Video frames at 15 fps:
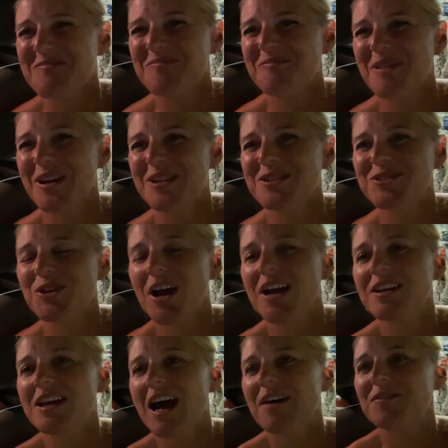Brennan's
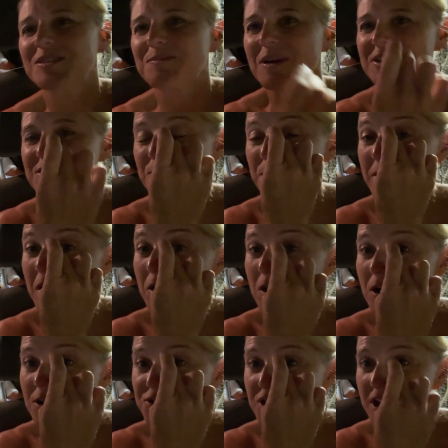trying to have as much, and we are
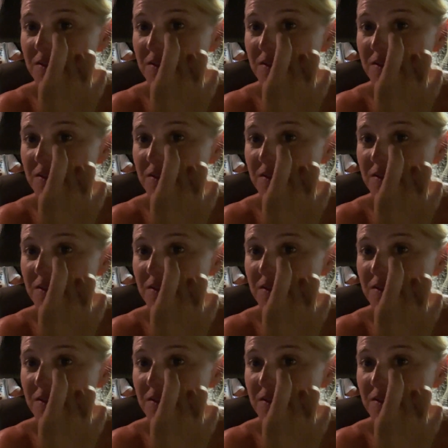all trying to